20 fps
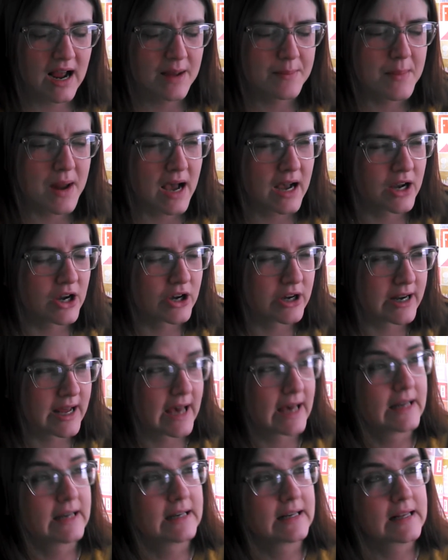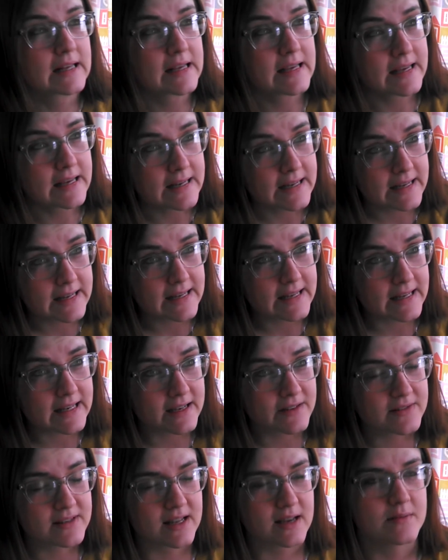I'm not good at getting
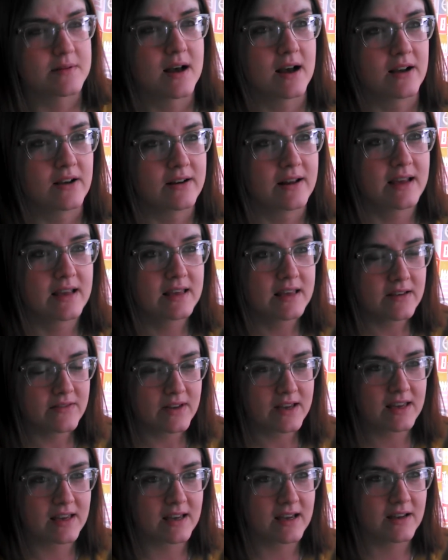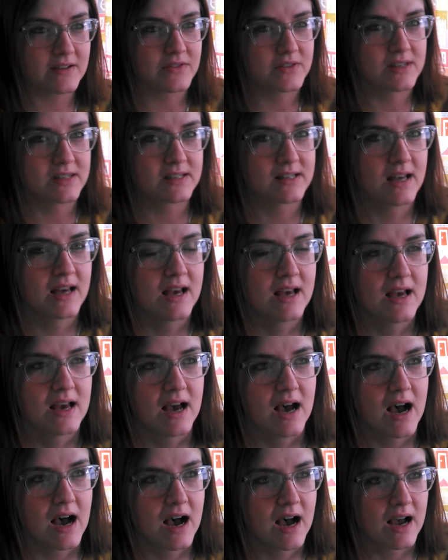gifts. I'm not good at giving gifts.
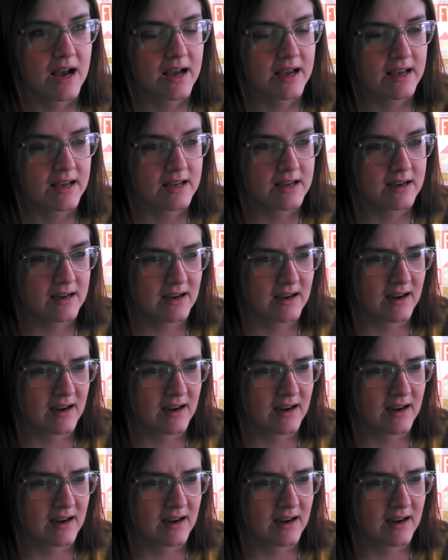I'm